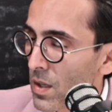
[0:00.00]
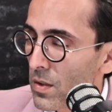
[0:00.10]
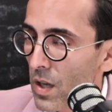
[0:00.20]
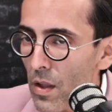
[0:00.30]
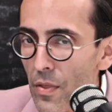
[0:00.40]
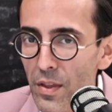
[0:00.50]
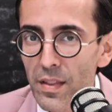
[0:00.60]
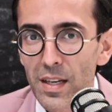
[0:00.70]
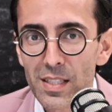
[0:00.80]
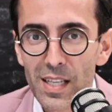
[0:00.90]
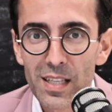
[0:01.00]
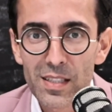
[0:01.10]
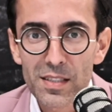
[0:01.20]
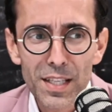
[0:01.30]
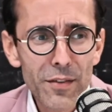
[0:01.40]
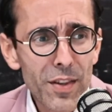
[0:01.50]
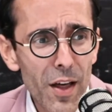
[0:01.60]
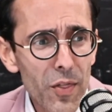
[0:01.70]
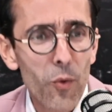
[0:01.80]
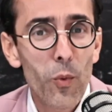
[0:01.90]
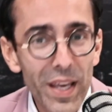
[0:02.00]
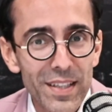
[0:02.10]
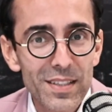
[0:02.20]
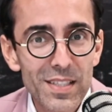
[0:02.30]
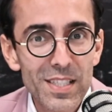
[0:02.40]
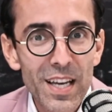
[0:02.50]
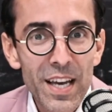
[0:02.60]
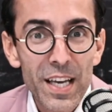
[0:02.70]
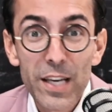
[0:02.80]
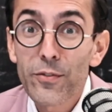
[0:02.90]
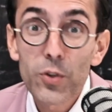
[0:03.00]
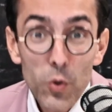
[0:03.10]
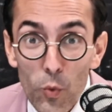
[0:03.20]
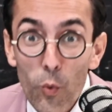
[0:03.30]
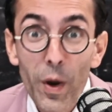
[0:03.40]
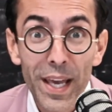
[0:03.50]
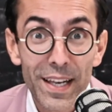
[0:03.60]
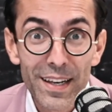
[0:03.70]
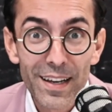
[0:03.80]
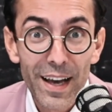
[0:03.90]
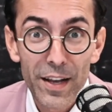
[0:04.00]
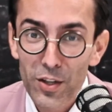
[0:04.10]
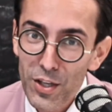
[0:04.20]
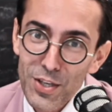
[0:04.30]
The other thing that he says is even on the wins, if you win and you're like,